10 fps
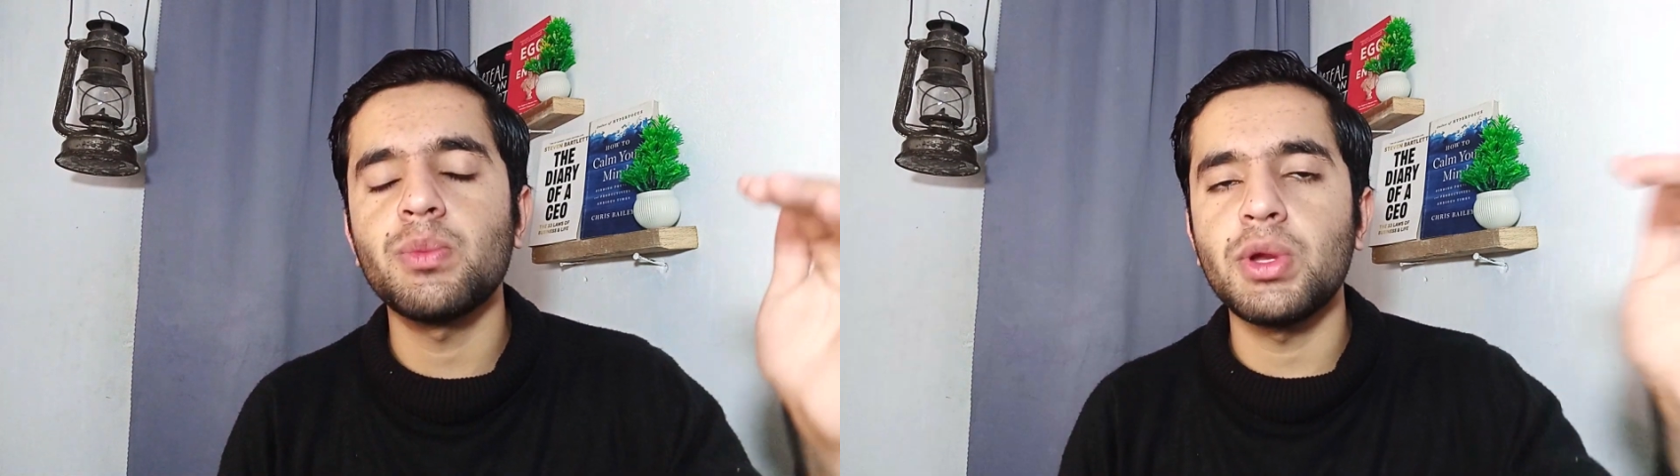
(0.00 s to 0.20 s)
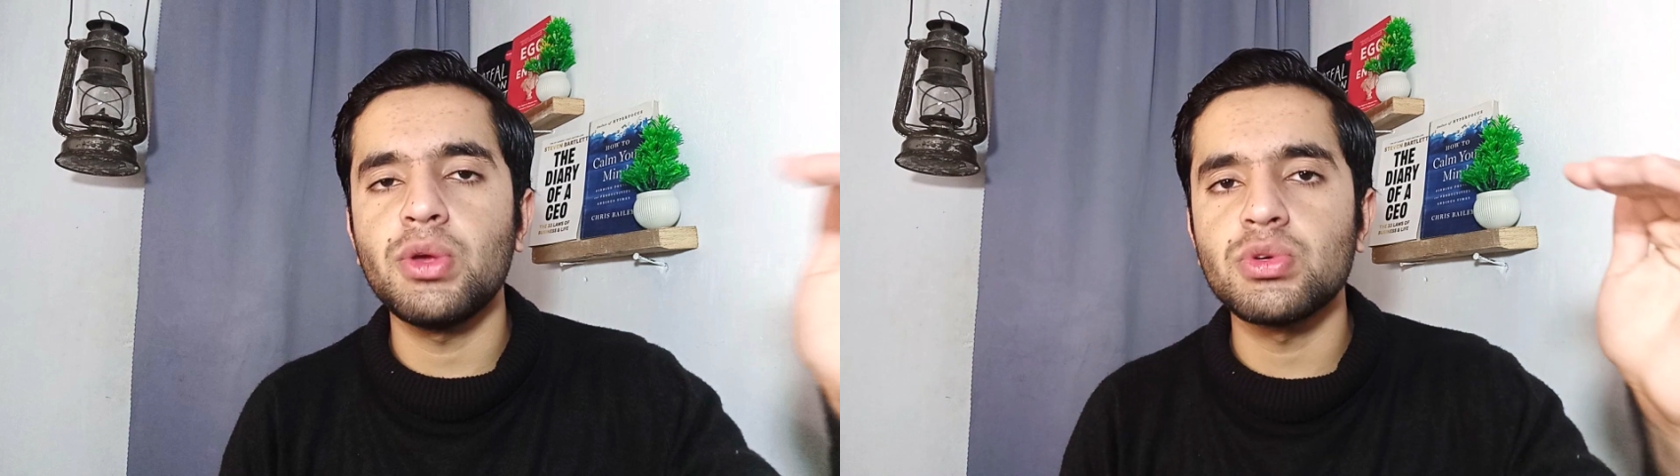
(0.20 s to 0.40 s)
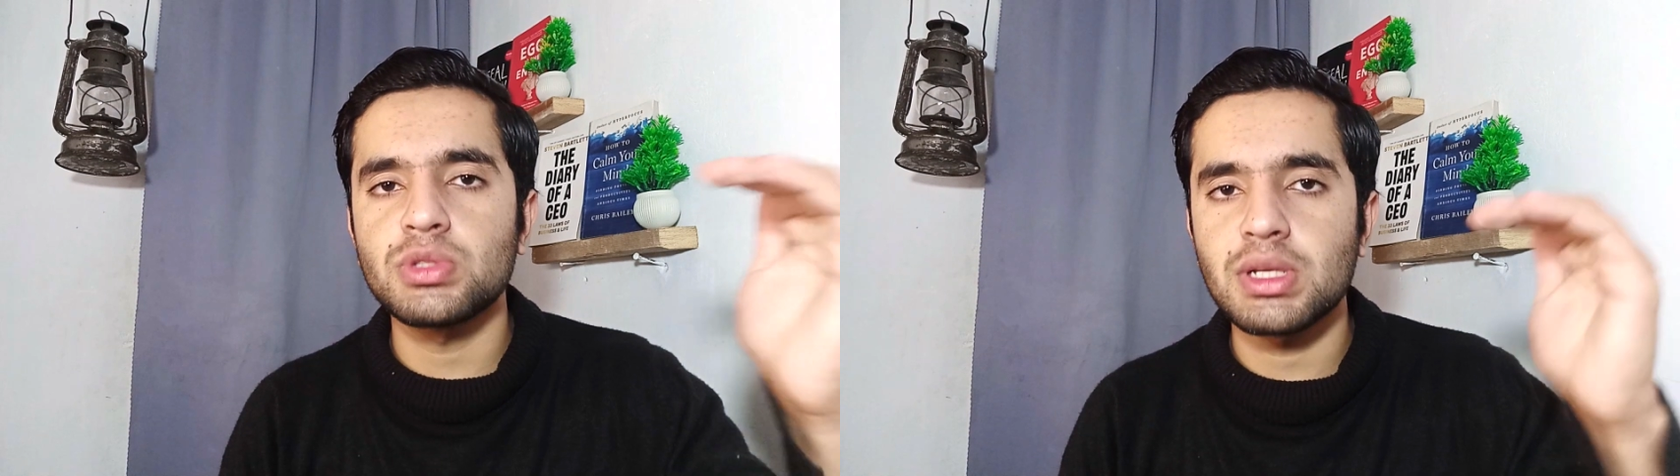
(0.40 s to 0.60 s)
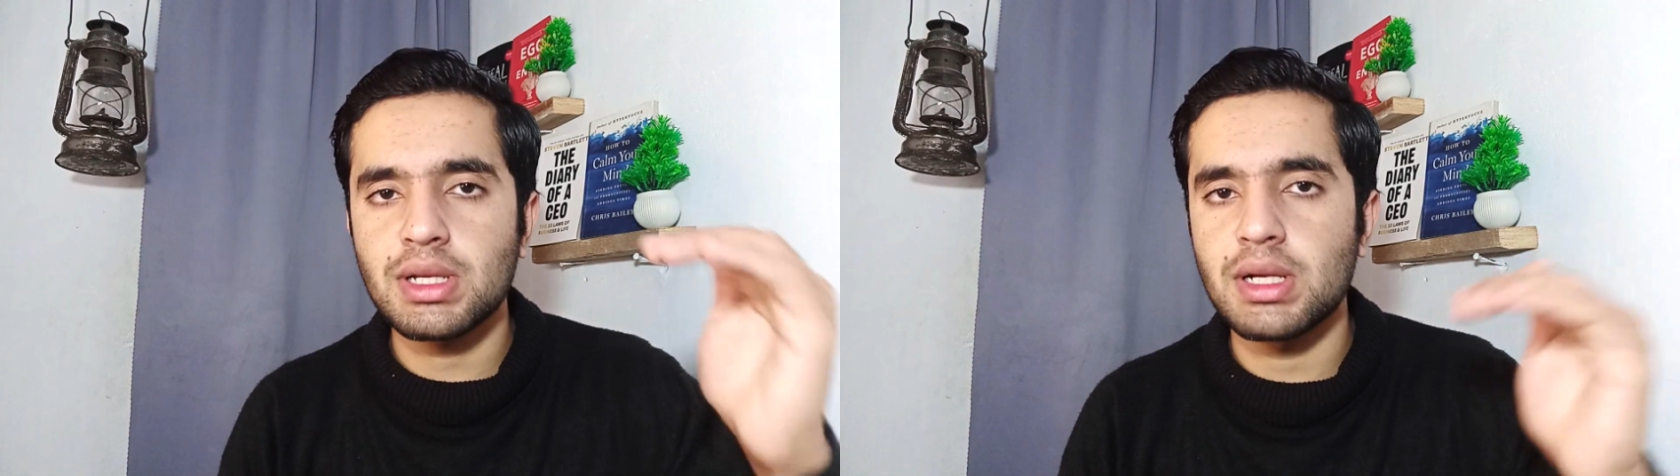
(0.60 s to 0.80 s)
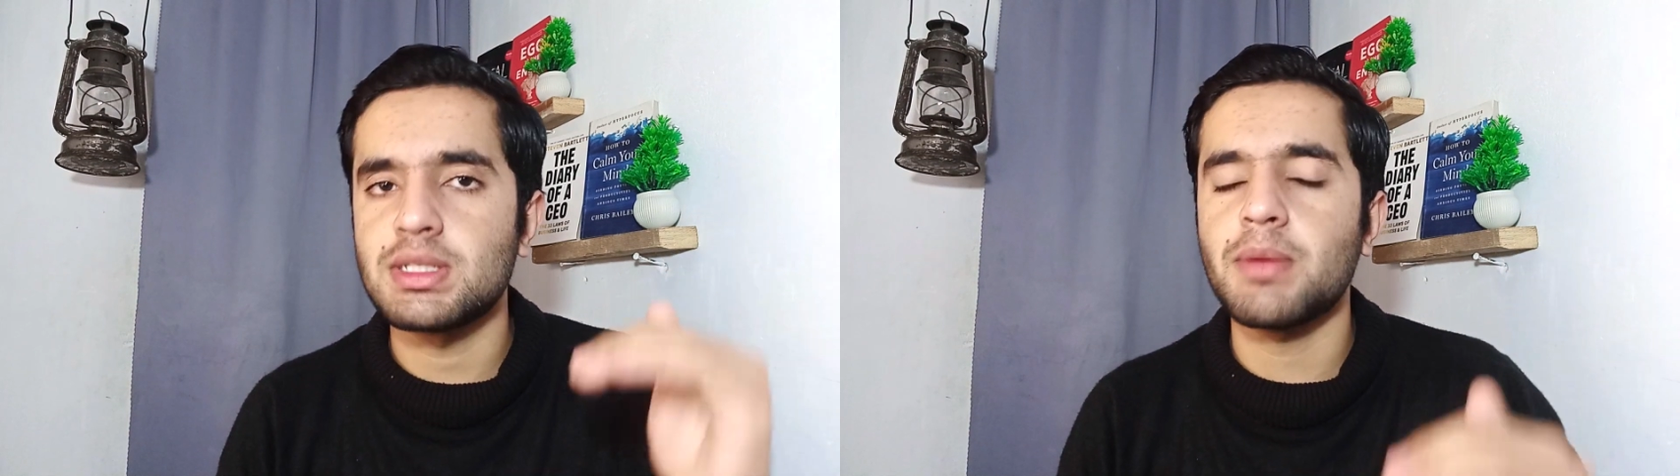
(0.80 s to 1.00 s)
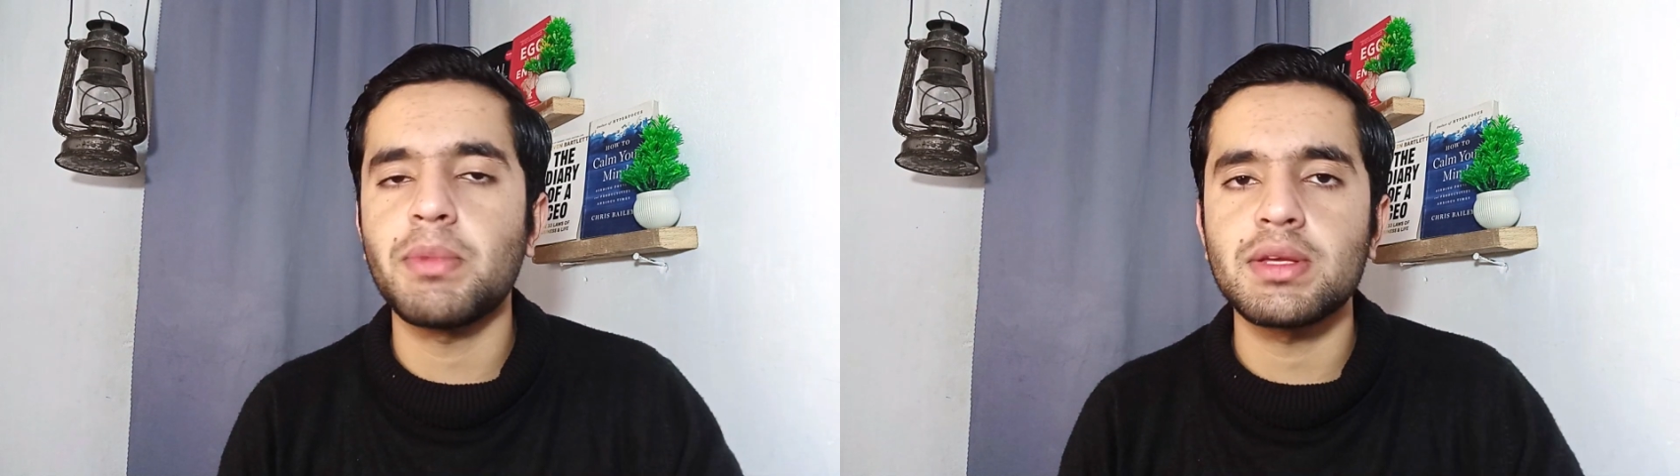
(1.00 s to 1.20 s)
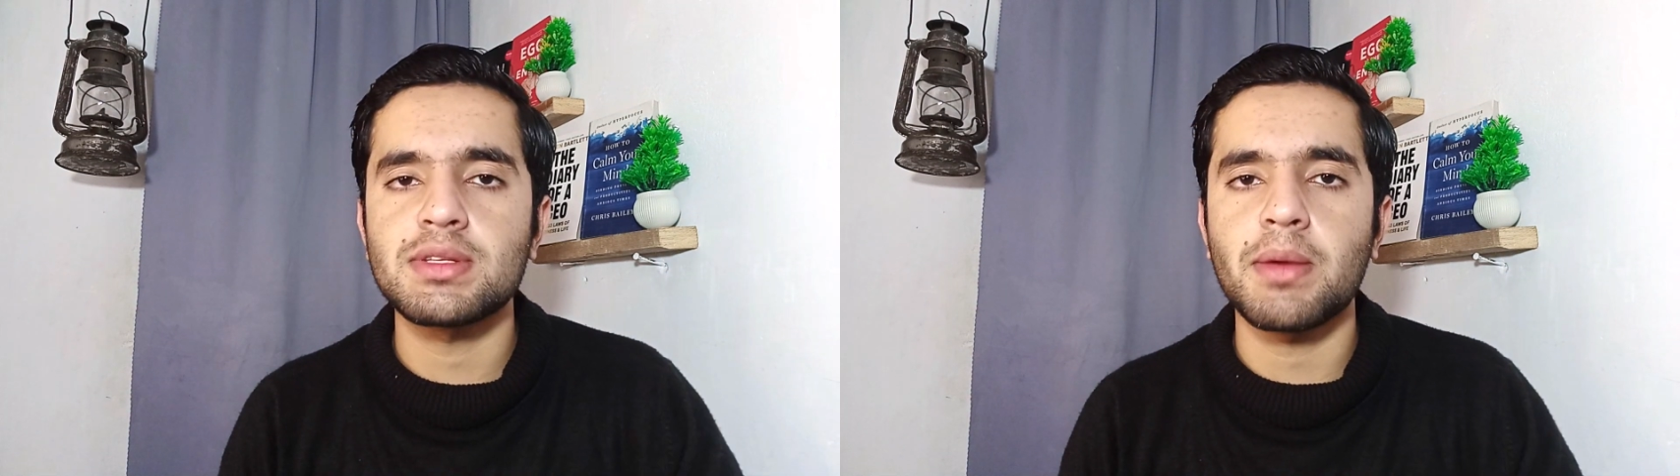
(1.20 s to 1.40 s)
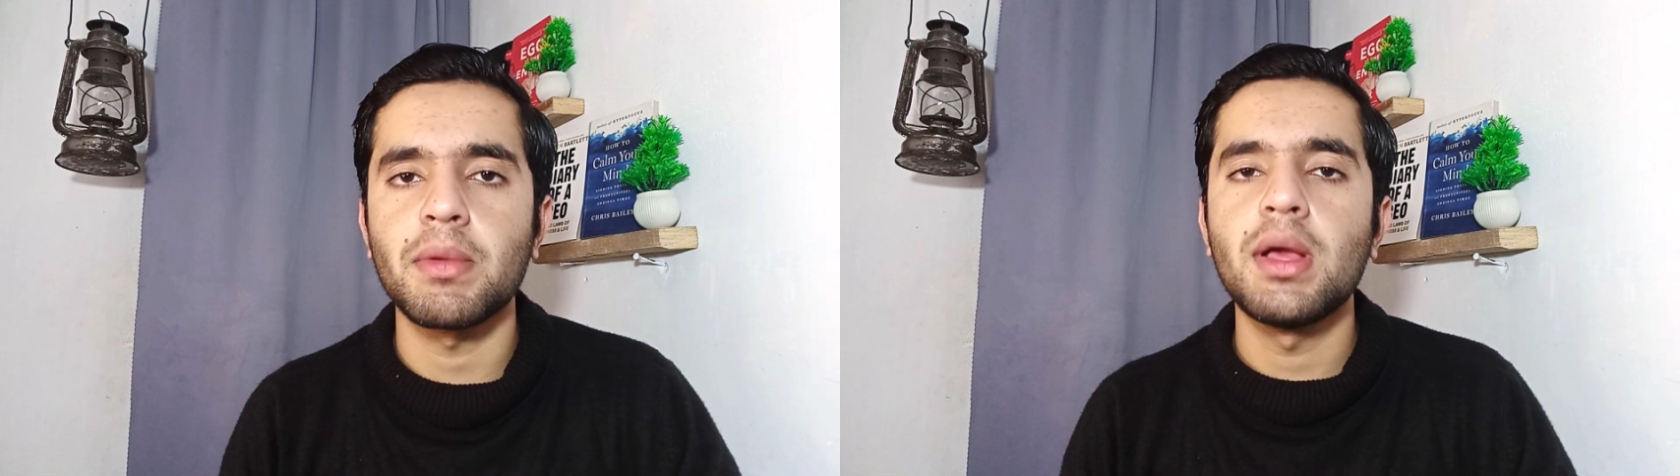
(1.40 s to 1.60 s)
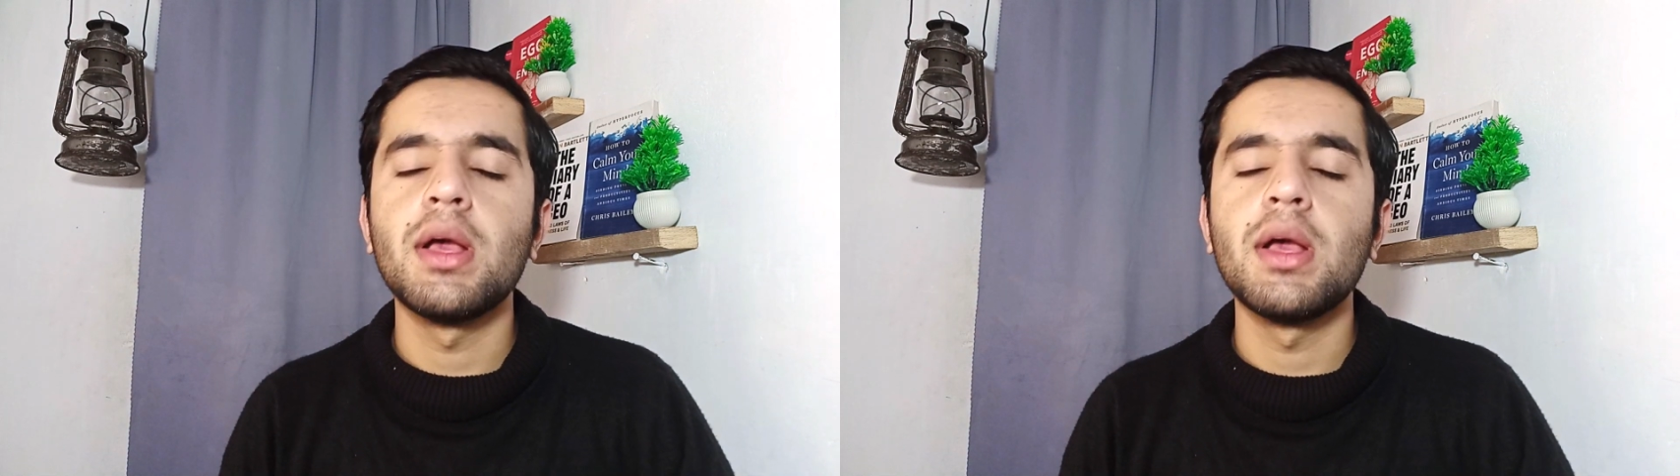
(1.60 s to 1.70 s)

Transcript: videos step by step.